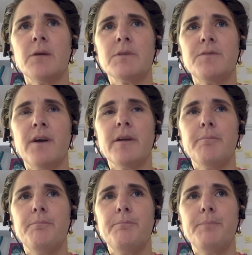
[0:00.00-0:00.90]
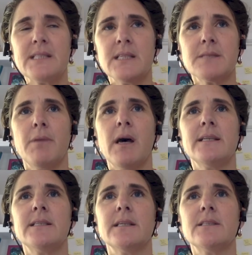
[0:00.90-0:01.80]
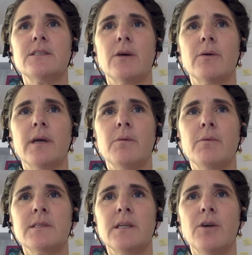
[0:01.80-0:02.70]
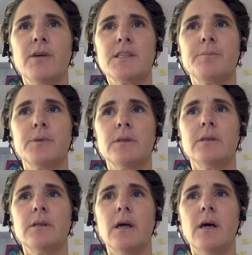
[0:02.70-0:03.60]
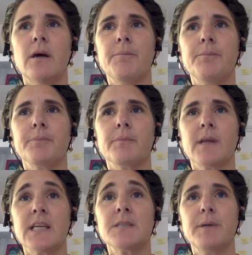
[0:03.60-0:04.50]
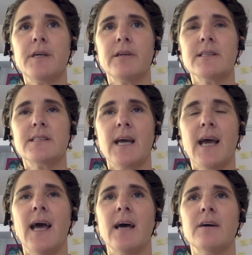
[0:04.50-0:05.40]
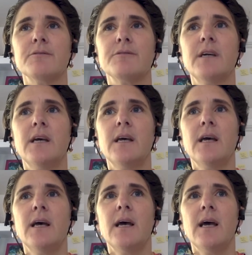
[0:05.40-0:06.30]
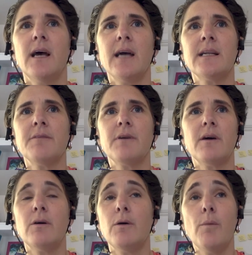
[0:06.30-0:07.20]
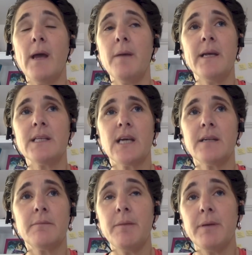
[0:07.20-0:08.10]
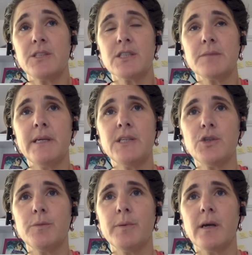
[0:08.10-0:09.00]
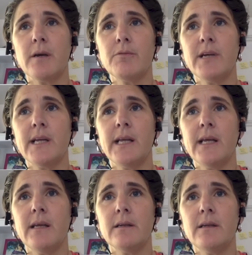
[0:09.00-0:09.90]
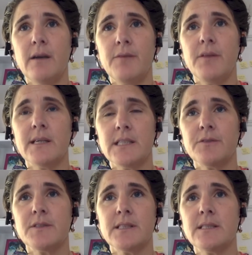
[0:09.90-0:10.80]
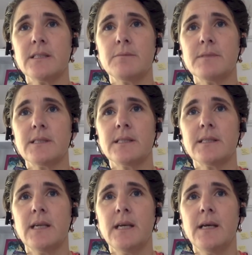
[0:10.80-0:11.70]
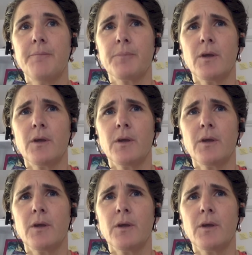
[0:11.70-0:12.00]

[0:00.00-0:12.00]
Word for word: and it was very business minded. So it was an incredible um, experience to have. And I've, or maybe it's, and maybe it's just me too, but I really love the idea of systems and,